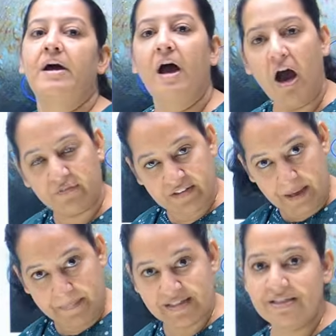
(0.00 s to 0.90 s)
After that,
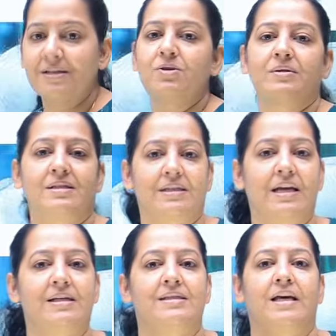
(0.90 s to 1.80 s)
blisters on the skin
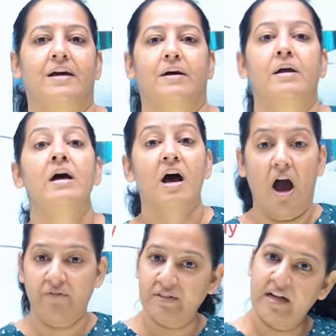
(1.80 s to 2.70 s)
is there.
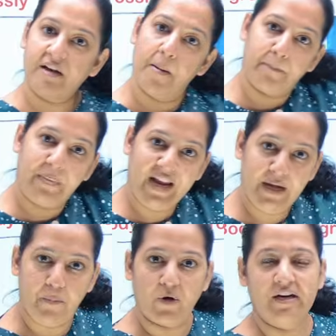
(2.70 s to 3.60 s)
After that, complete
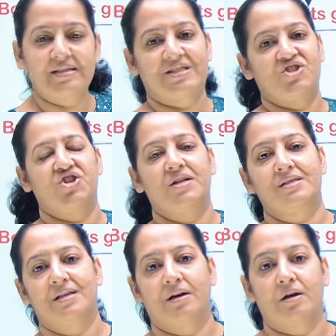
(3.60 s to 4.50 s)
body distension is
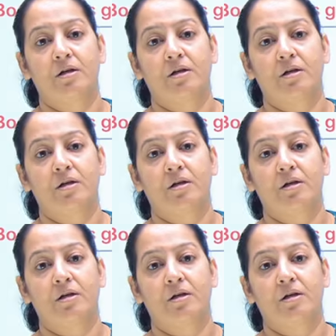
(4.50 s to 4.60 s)
there.